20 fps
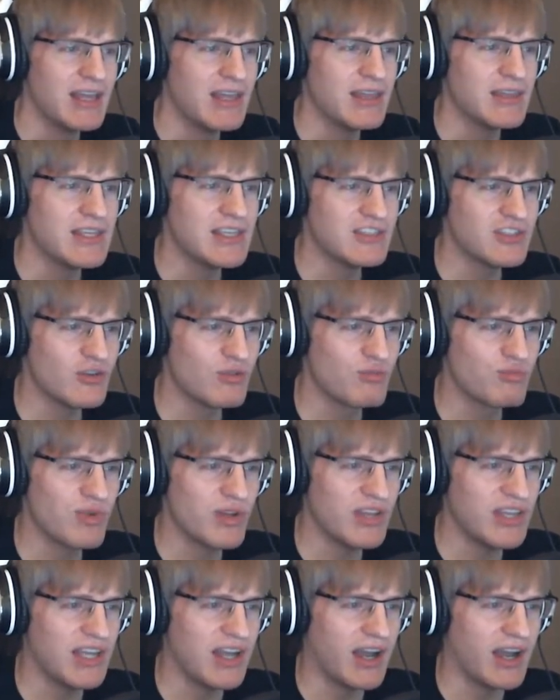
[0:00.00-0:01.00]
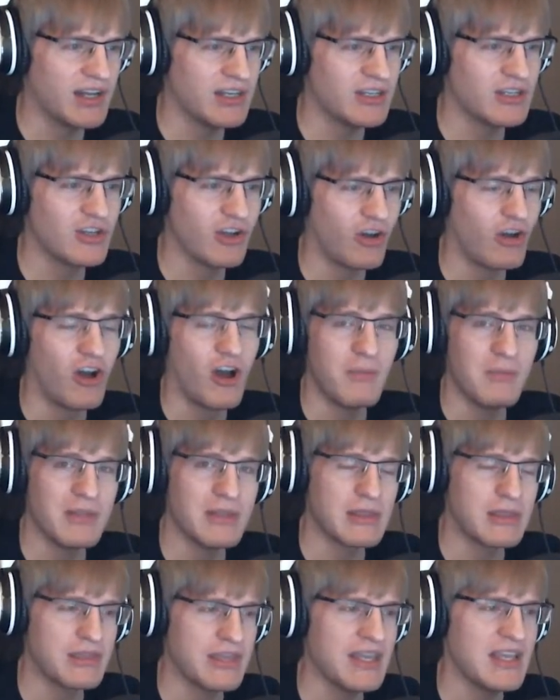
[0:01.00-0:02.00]
These are really
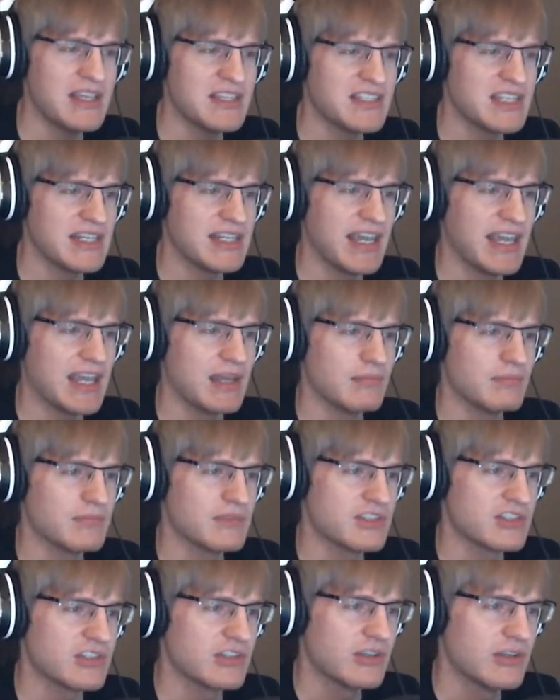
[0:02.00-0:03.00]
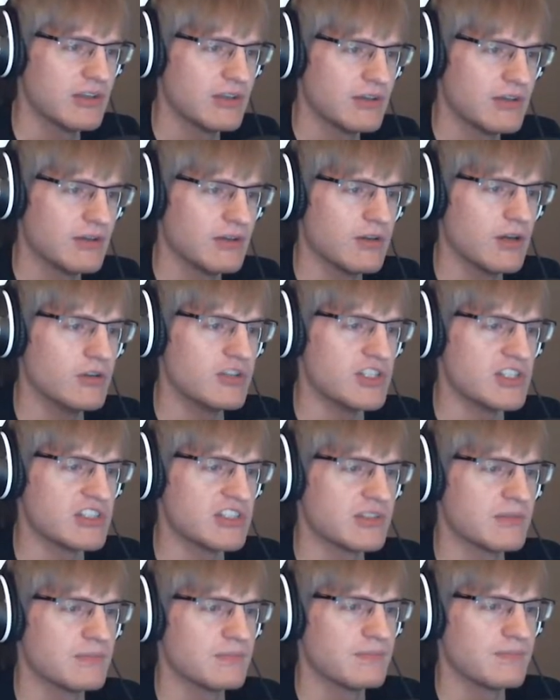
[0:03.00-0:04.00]
uncommon things in games. Oh,
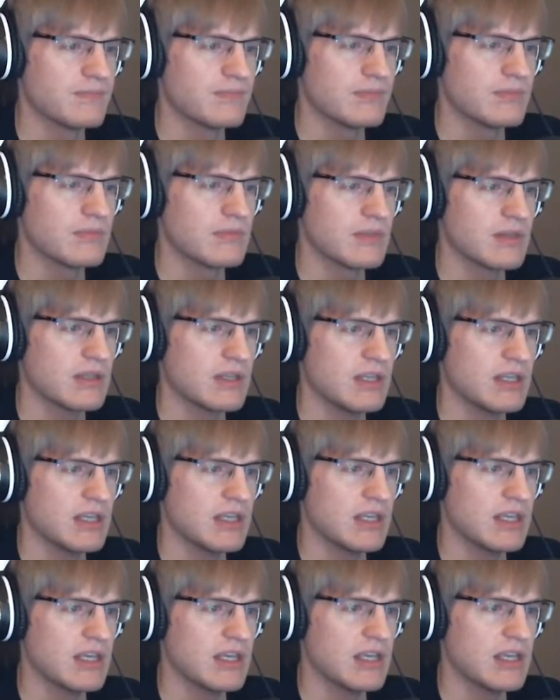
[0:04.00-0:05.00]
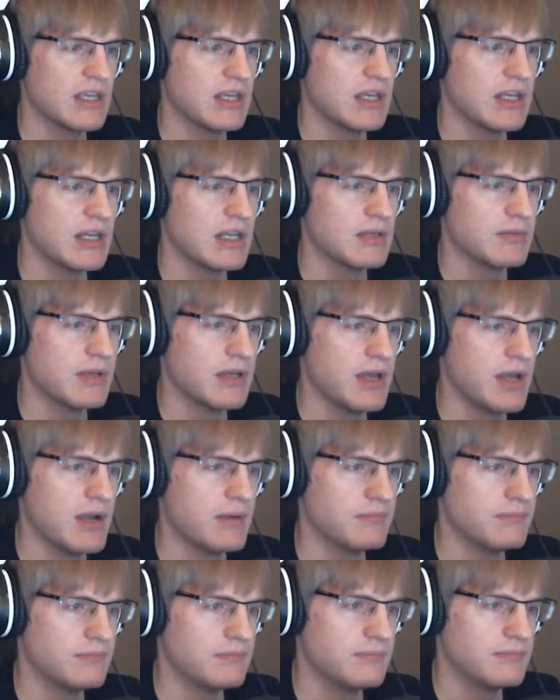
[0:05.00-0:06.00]
geez. Yeah.
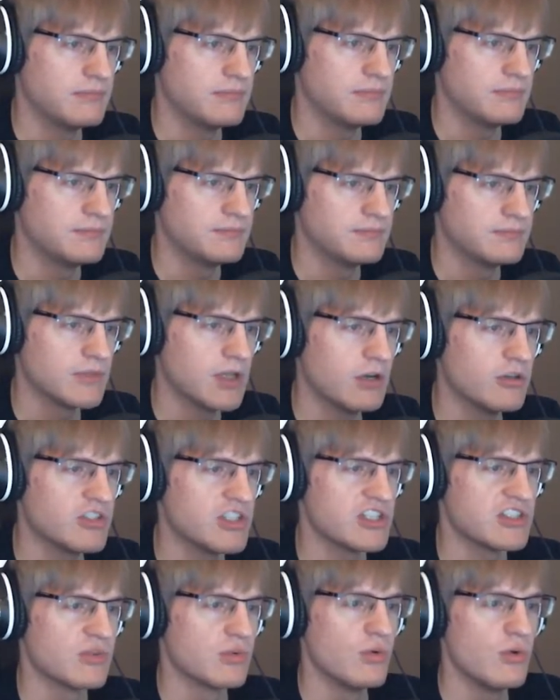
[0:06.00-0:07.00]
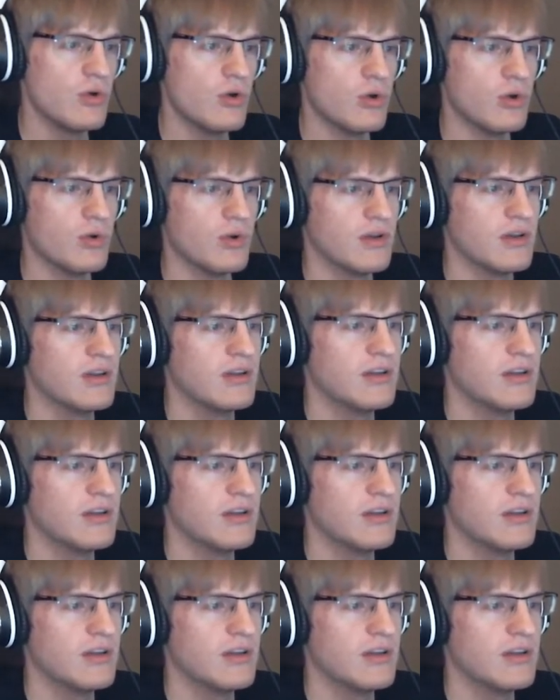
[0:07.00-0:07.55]
Oh, geez. Whew.